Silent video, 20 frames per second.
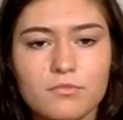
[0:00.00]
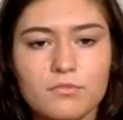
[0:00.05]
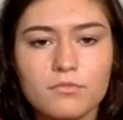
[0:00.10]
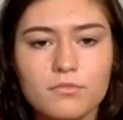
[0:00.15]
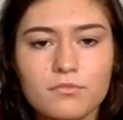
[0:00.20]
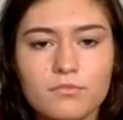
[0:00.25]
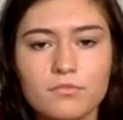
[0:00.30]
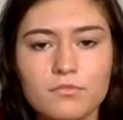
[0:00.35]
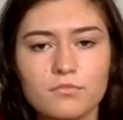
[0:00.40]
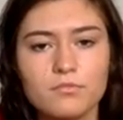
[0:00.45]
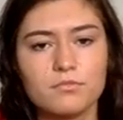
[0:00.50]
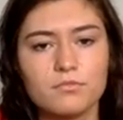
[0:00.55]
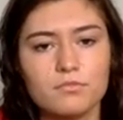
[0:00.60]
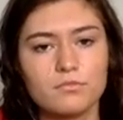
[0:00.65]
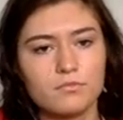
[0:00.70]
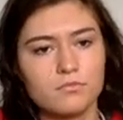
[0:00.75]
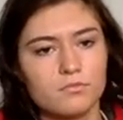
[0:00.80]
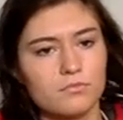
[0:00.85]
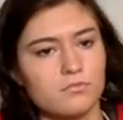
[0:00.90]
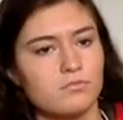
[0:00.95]

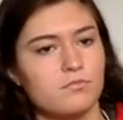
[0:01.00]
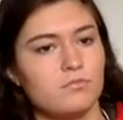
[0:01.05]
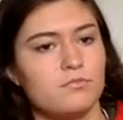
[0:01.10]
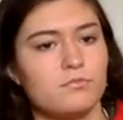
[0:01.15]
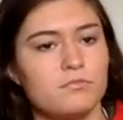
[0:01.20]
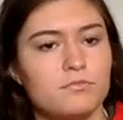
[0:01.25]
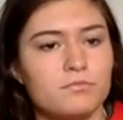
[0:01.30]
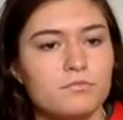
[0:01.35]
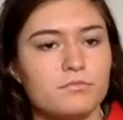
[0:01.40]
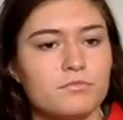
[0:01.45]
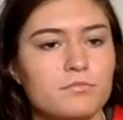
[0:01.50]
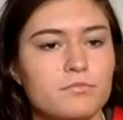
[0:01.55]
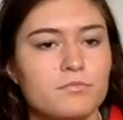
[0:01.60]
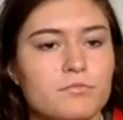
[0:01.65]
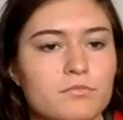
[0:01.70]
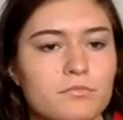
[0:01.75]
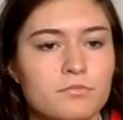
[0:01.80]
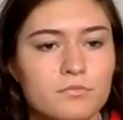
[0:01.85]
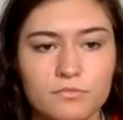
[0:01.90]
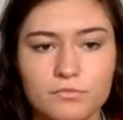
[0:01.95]

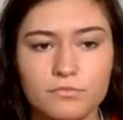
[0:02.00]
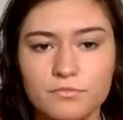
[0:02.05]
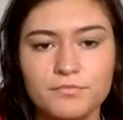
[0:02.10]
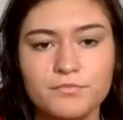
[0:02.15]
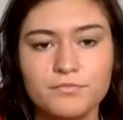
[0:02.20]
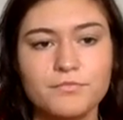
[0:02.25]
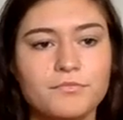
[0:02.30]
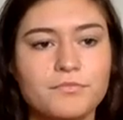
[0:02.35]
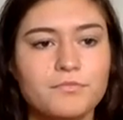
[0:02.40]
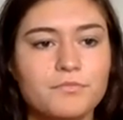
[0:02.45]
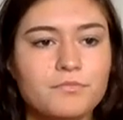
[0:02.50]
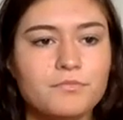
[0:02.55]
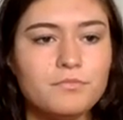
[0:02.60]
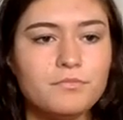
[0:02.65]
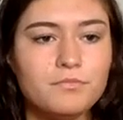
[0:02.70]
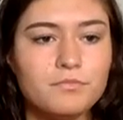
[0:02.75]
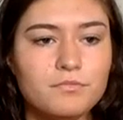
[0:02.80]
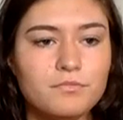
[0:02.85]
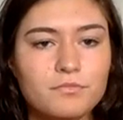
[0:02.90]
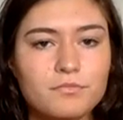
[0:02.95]

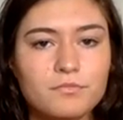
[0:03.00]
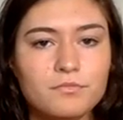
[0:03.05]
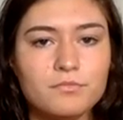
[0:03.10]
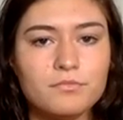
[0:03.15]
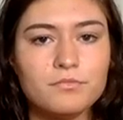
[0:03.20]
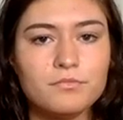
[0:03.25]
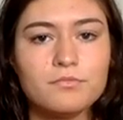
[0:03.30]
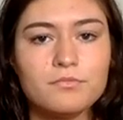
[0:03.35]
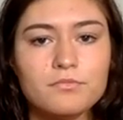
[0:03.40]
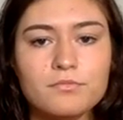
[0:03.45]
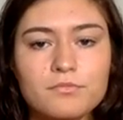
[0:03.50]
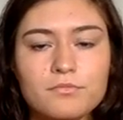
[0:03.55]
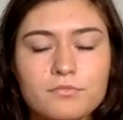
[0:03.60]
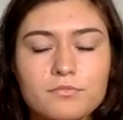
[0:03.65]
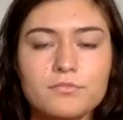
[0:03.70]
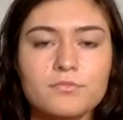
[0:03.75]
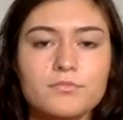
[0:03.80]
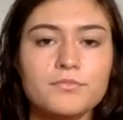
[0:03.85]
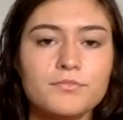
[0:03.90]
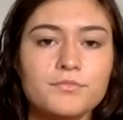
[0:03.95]

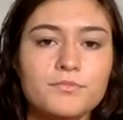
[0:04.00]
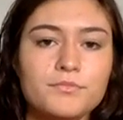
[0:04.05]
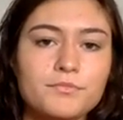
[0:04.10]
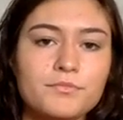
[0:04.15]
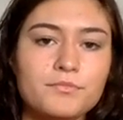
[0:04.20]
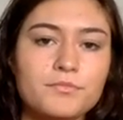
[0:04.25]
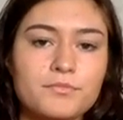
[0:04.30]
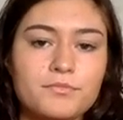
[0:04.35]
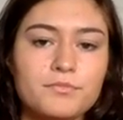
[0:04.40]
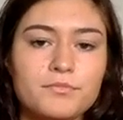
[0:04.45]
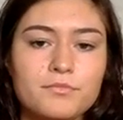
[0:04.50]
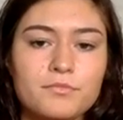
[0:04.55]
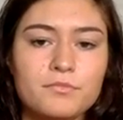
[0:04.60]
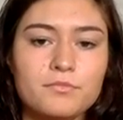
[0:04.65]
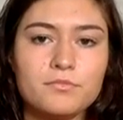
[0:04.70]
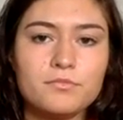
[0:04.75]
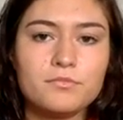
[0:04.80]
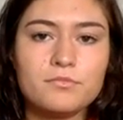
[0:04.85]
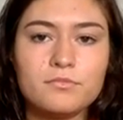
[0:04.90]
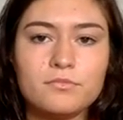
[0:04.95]

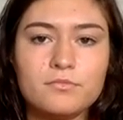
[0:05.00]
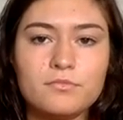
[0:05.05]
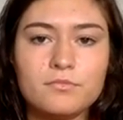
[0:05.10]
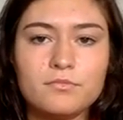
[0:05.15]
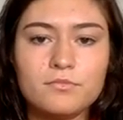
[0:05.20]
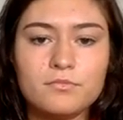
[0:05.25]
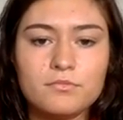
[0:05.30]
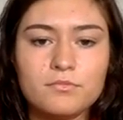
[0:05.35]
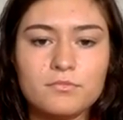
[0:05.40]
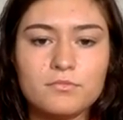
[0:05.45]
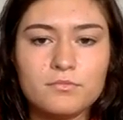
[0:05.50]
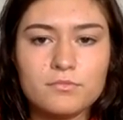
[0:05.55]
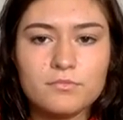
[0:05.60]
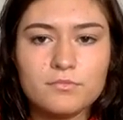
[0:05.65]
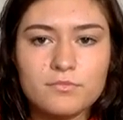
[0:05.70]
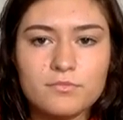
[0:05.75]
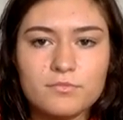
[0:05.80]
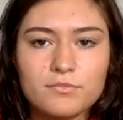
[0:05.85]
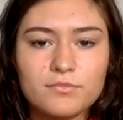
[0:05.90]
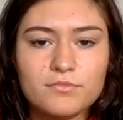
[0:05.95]

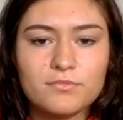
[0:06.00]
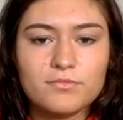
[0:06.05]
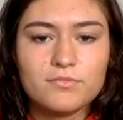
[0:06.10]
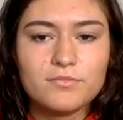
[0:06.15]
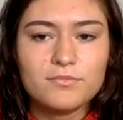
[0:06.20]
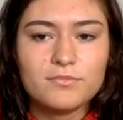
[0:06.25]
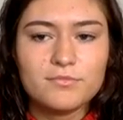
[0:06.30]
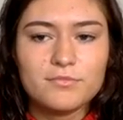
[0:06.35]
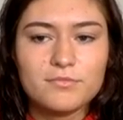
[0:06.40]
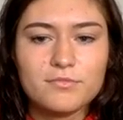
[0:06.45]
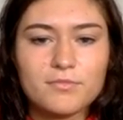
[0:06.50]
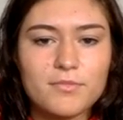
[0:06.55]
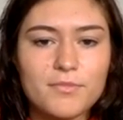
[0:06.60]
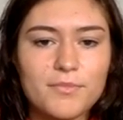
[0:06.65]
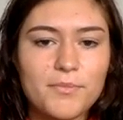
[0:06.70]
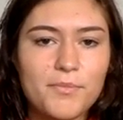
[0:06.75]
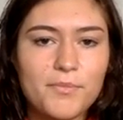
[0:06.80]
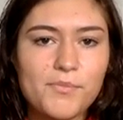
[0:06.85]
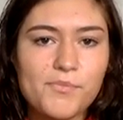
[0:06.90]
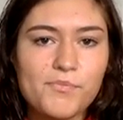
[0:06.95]

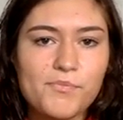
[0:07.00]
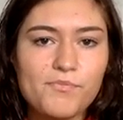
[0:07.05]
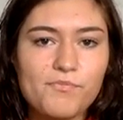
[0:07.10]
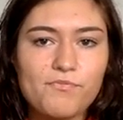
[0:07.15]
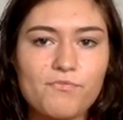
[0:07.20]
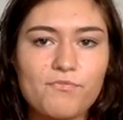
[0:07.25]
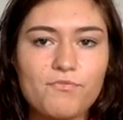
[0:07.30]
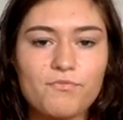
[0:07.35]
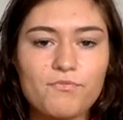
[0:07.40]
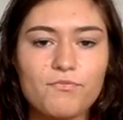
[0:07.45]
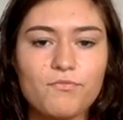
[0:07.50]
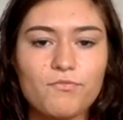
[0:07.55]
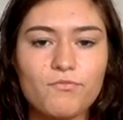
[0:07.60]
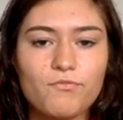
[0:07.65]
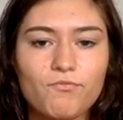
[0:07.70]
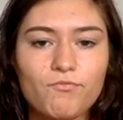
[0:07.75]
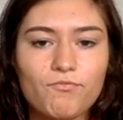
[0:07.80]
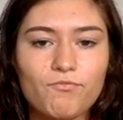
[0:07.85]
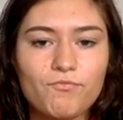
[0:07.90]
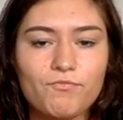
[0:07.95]
This person isn't speaking.